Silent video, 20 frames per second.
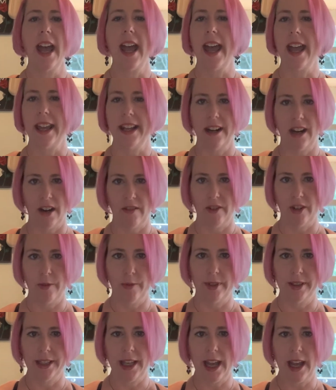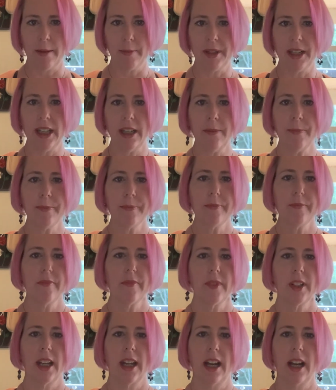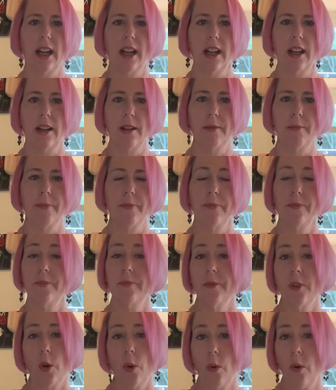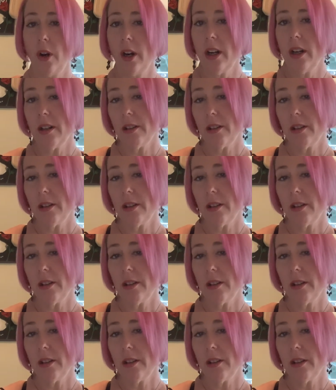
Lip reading: and everyone's happy. Or